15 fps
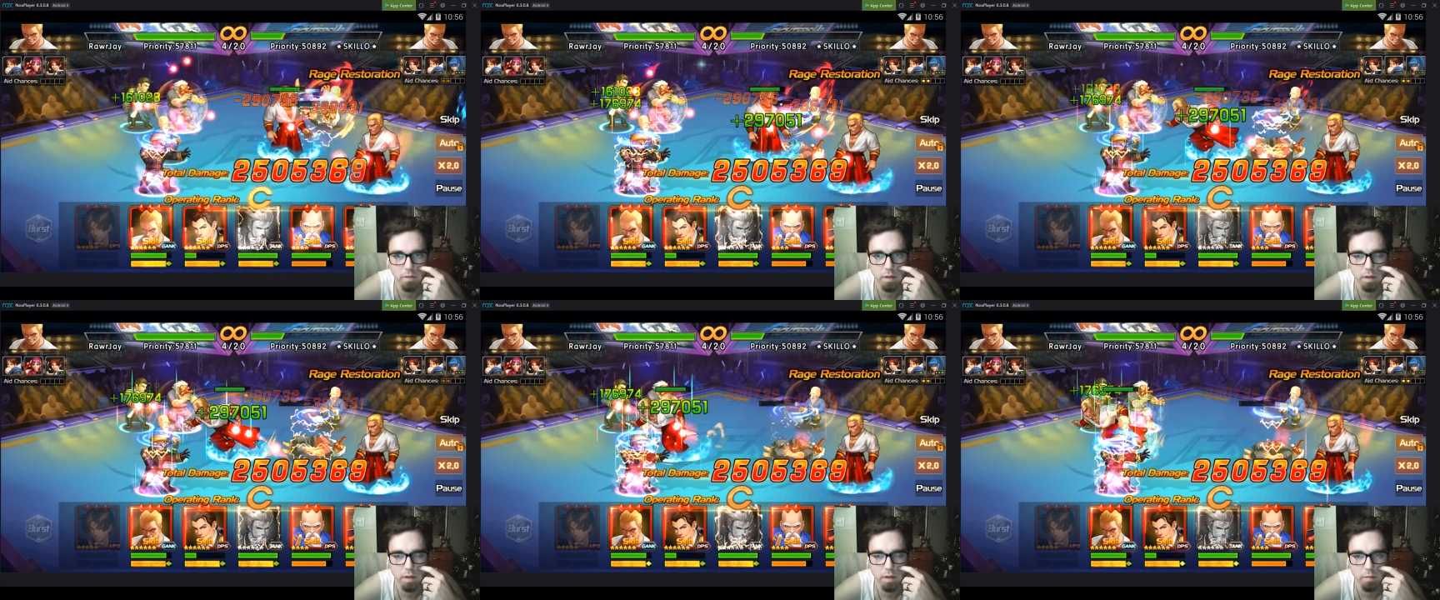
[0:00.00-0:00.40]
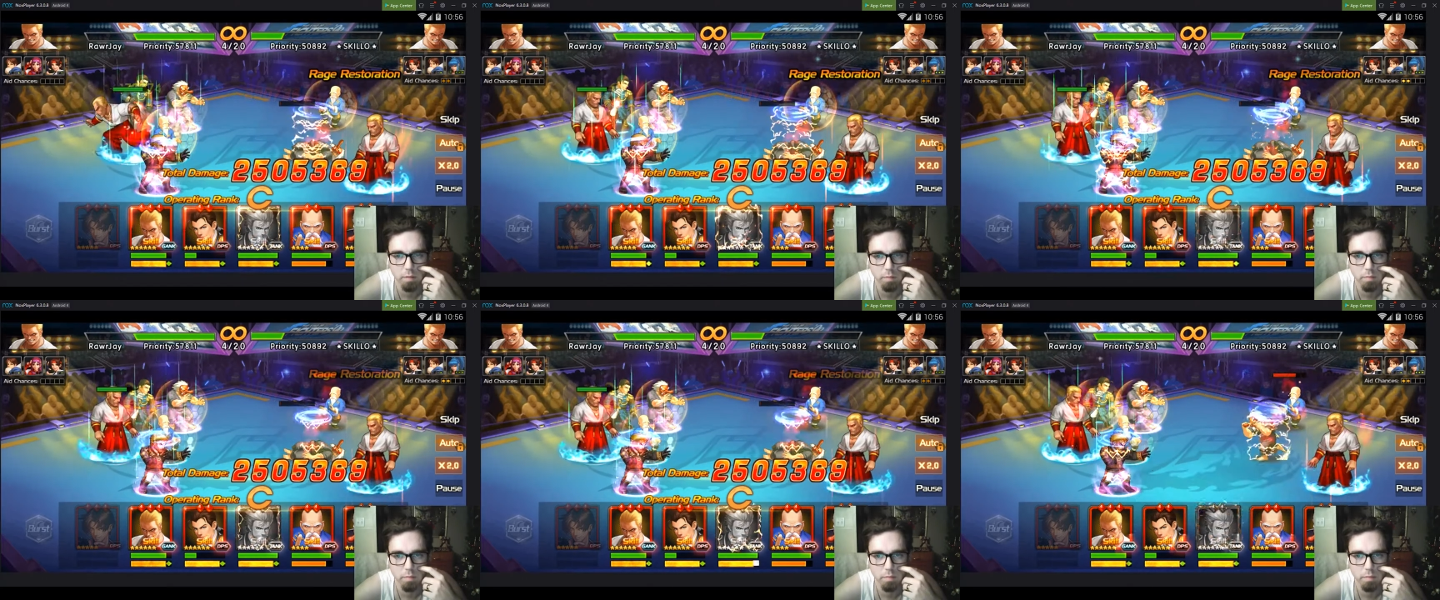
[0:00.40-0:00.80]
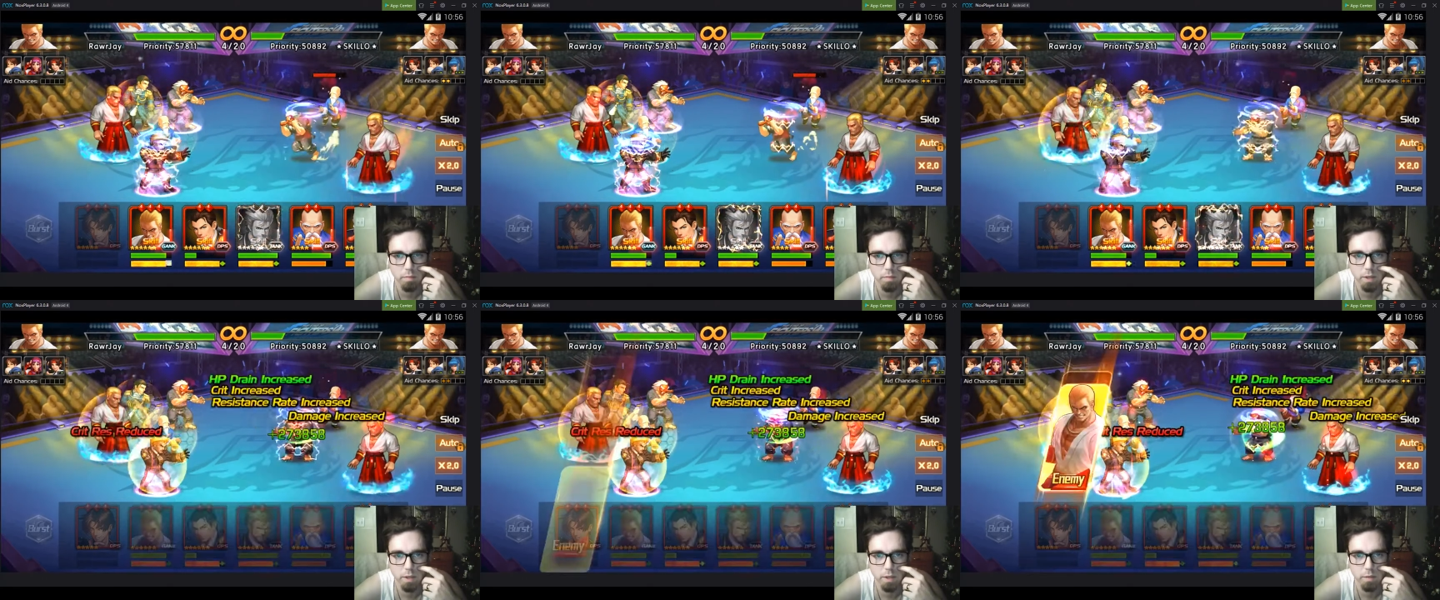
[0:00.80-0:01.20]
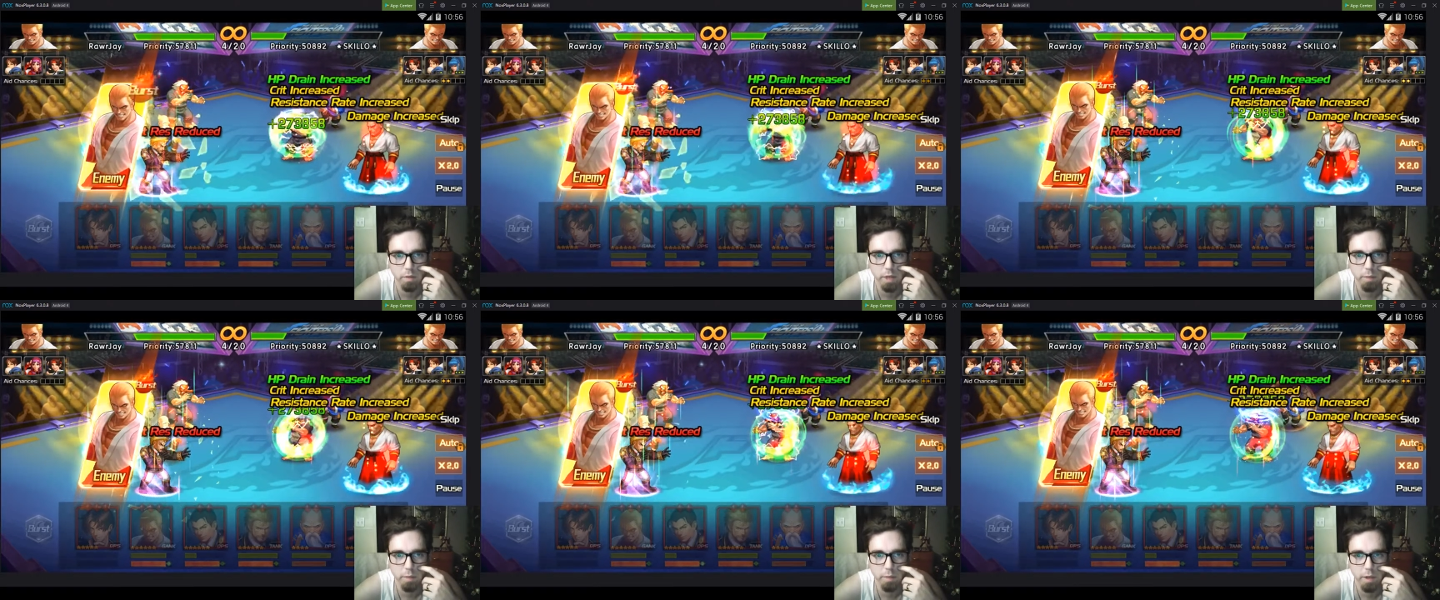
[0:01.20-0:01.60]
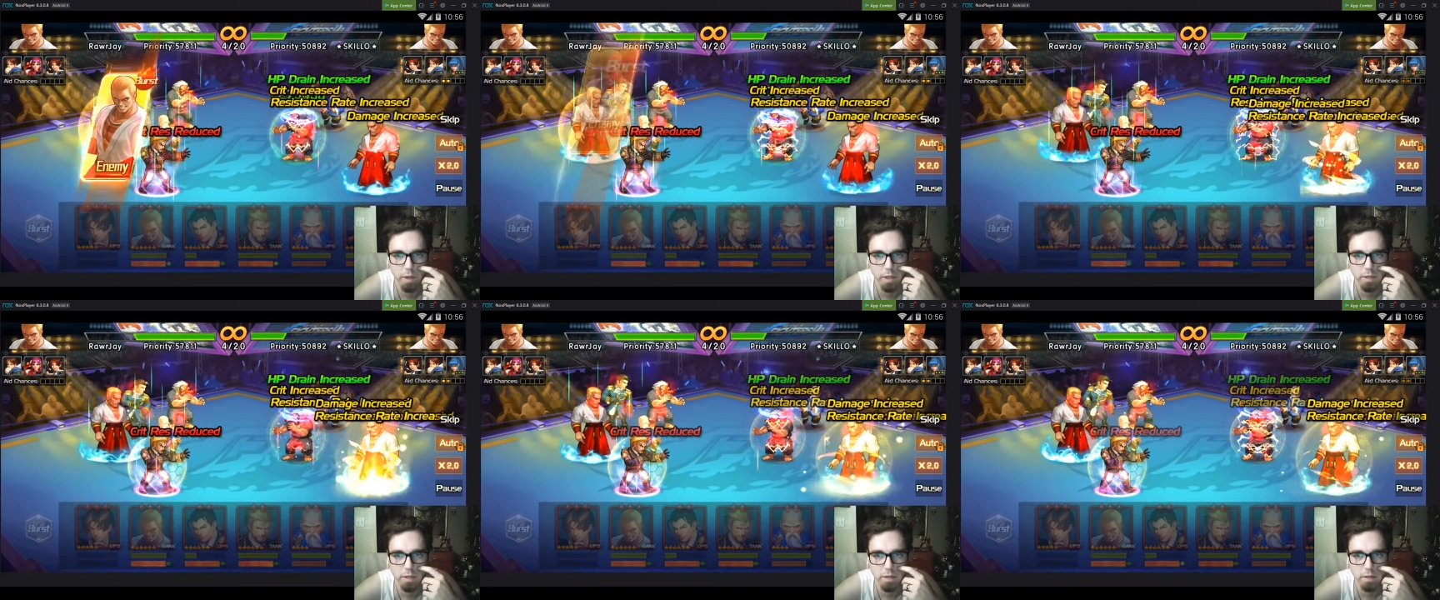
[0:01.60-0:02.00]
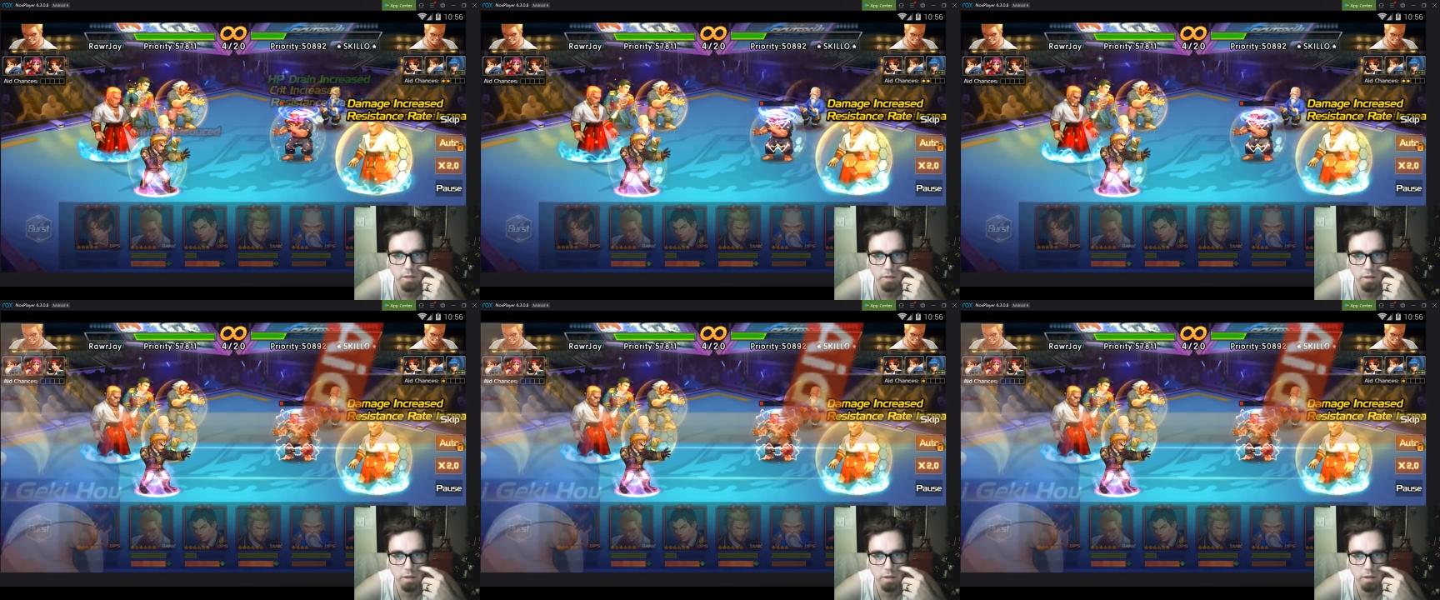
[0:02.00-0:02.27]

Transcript: um, you know, Nightmare Geeses are going